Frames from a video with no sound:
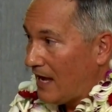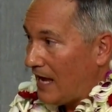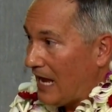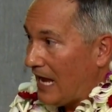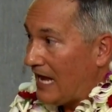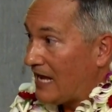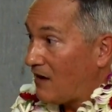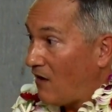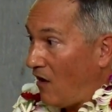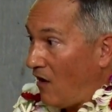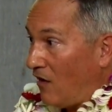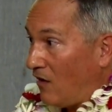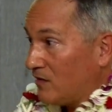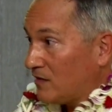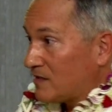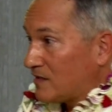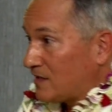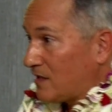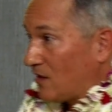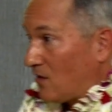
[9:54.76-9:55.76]
It
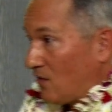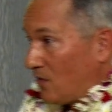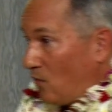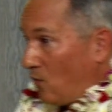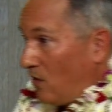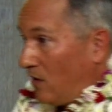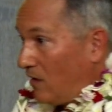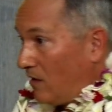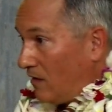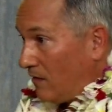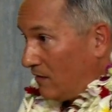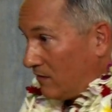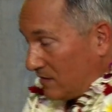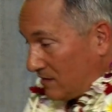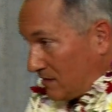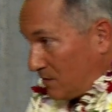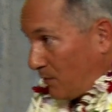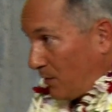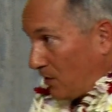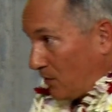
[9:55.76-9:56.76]
also, the
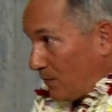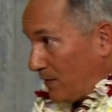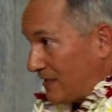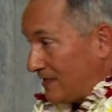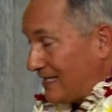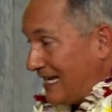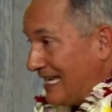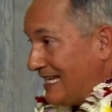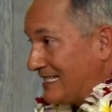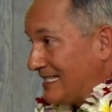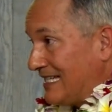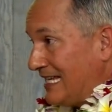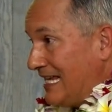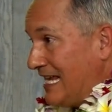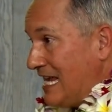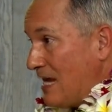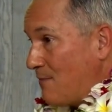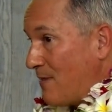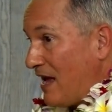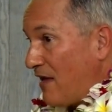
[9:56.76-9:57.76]
wall's purpose is to
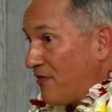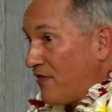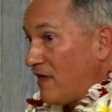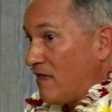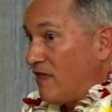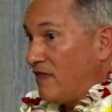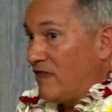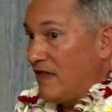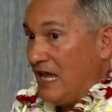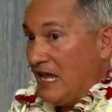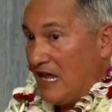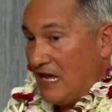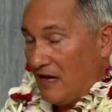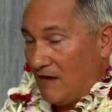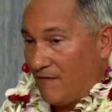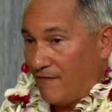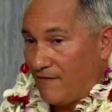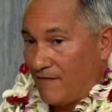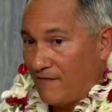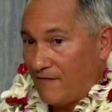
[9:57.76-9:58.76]
keep out the
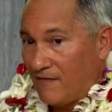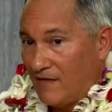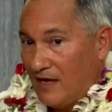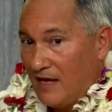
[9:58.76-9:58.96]
thief.